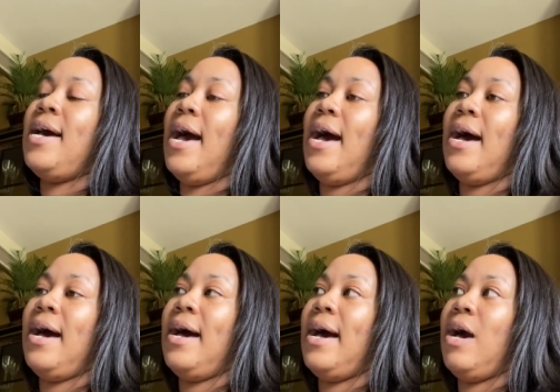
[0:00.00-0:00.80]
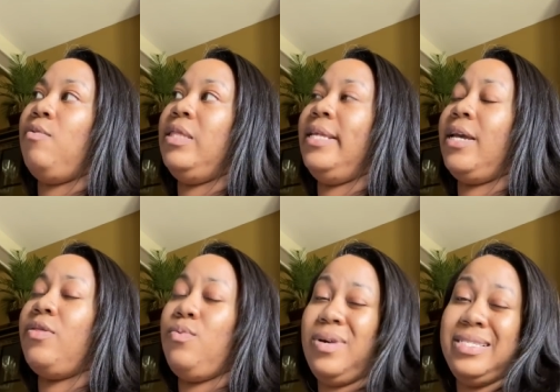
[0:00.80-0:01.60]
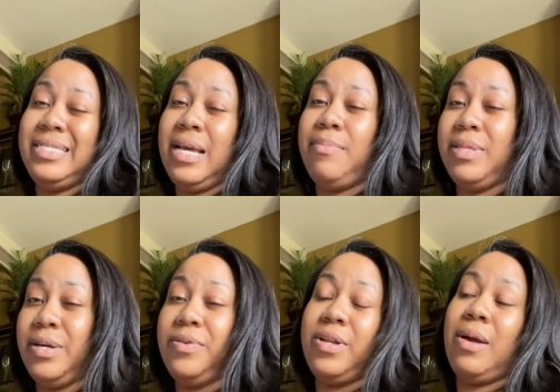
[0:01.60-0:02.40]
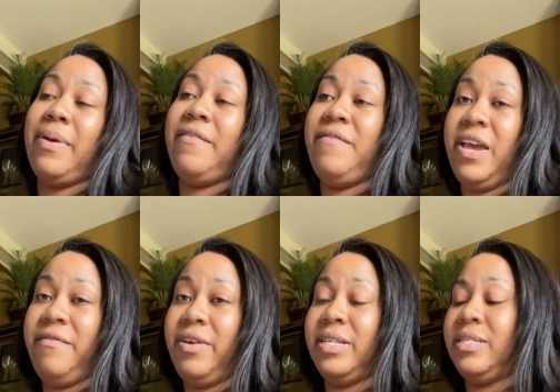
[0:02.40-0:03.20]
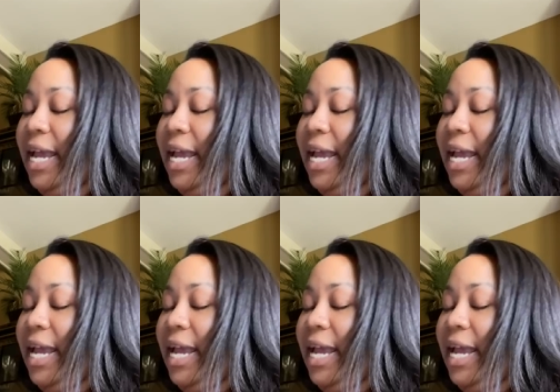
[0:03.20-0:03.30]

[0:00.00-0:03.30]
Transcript: uh, I will link the ones down below that are my favorite.